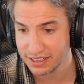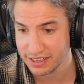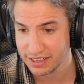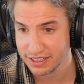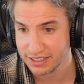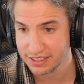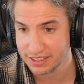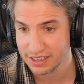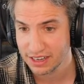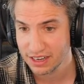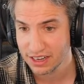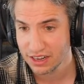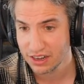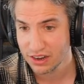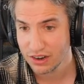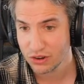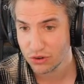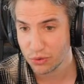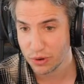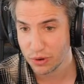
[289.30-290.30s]
this,
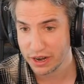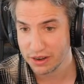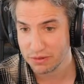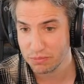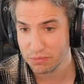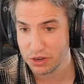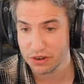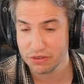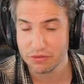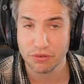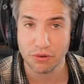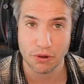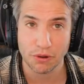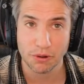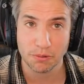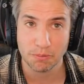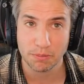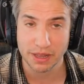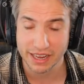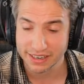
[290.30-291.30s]
create
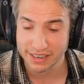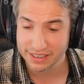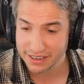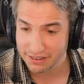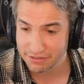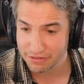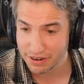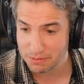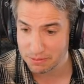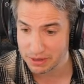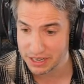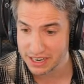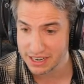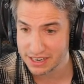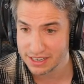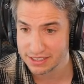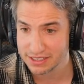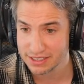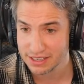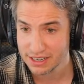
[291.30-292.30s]
beautiful planting
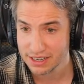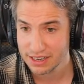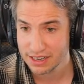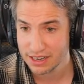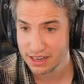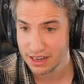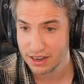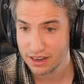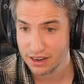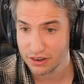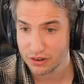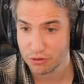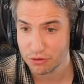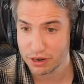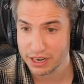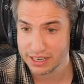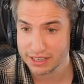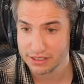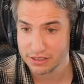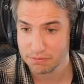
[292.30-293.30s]
families,
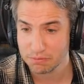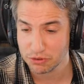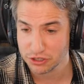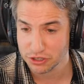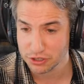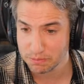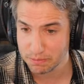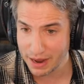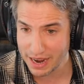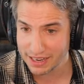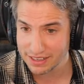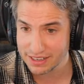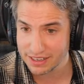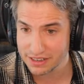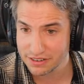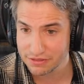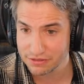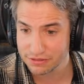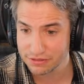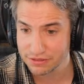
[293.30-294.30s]
create
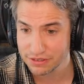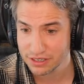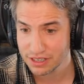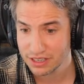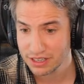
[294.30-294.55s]
perspective.